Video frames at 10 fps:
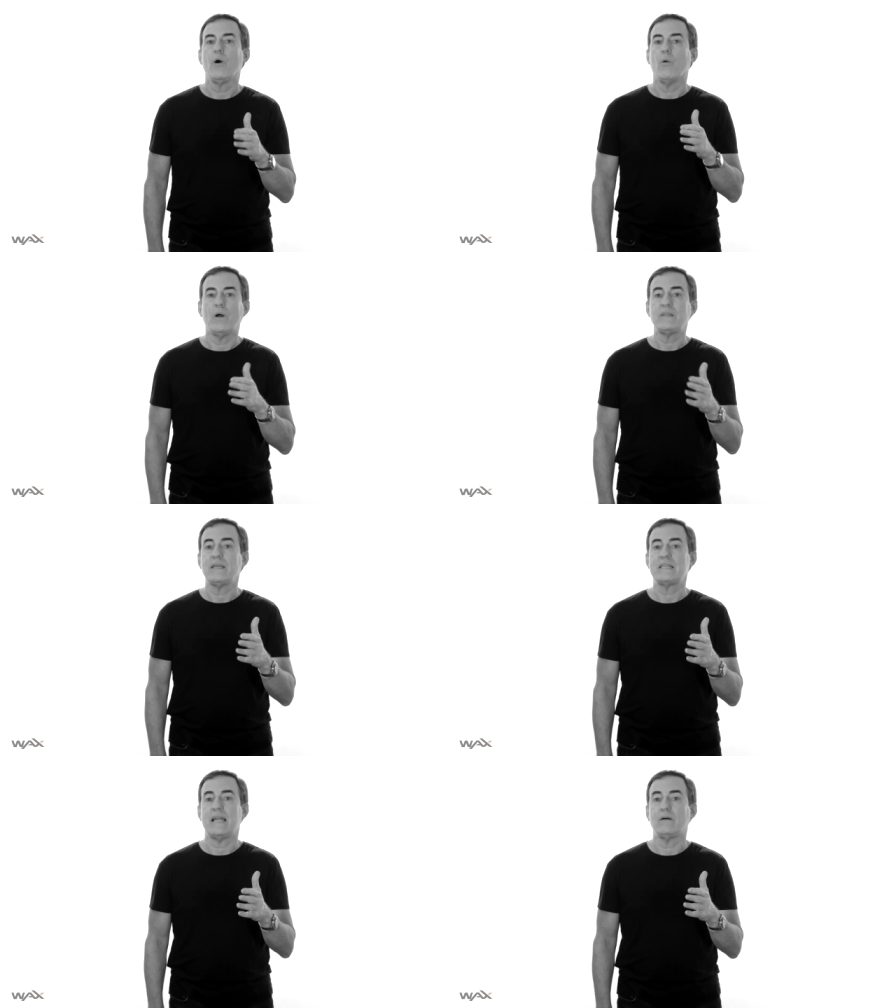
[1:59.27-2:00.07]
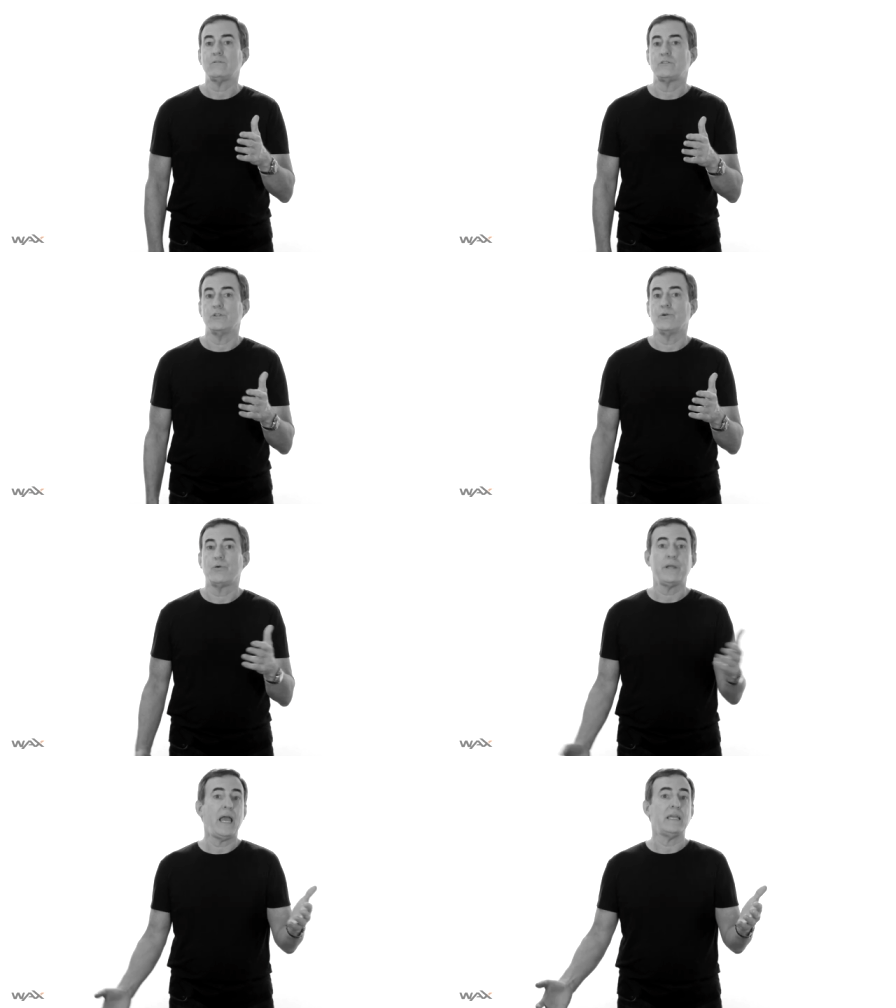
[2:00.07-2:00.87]
what they set out to
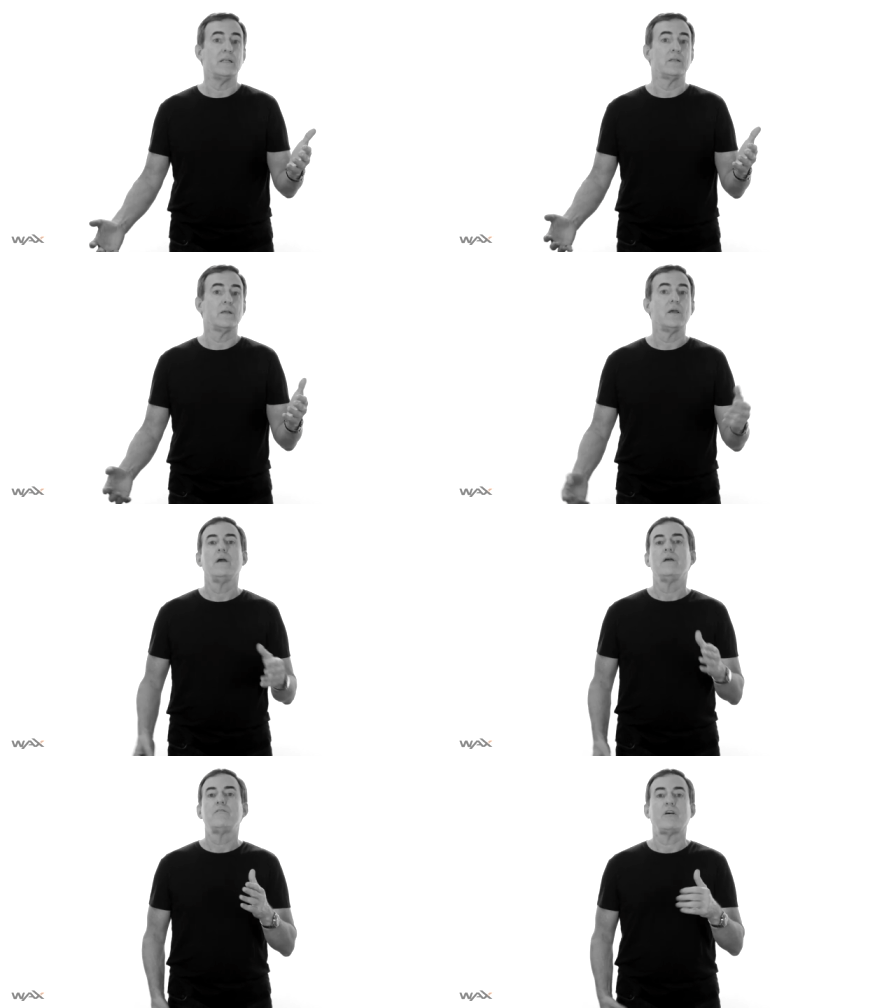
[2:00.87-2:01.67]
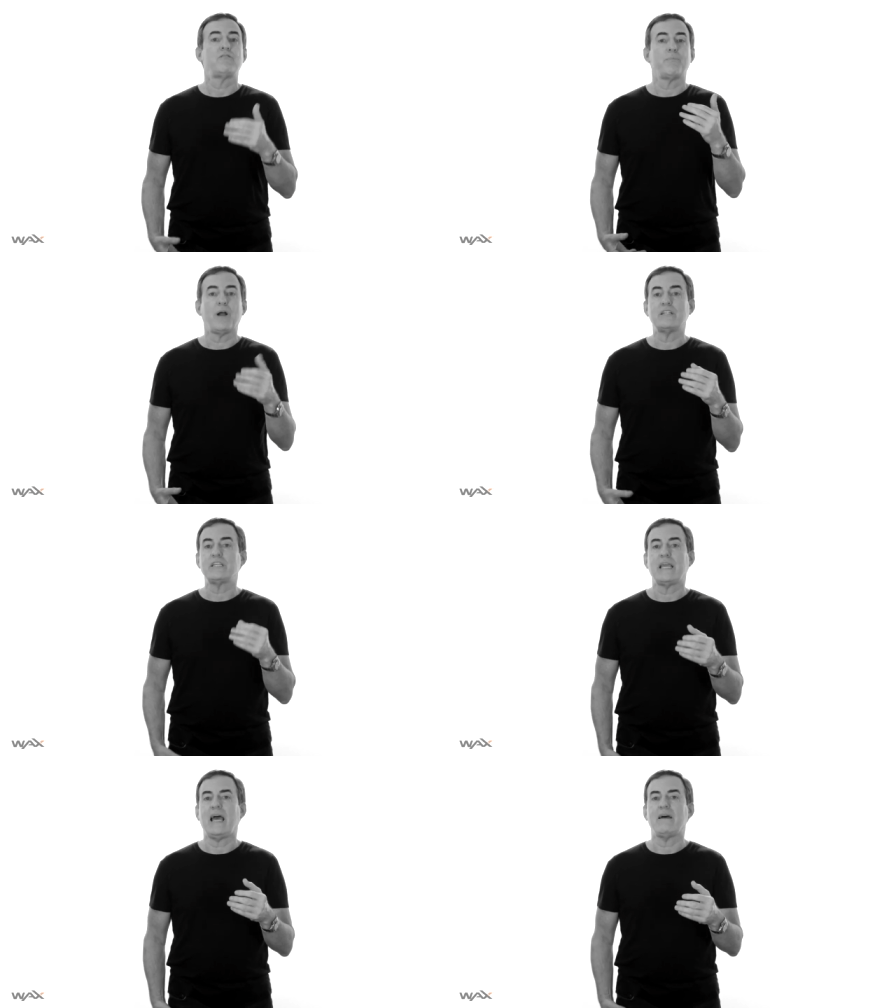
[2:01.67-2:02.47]
create? Does the
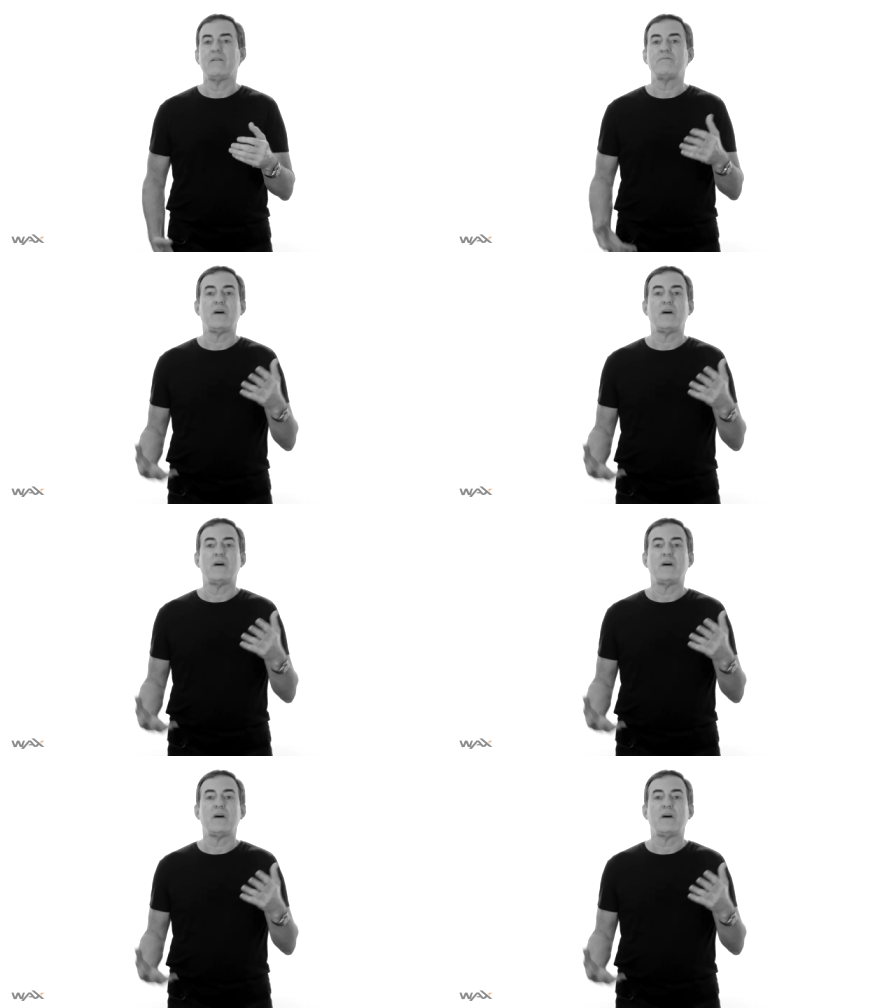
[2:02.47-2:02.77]
project have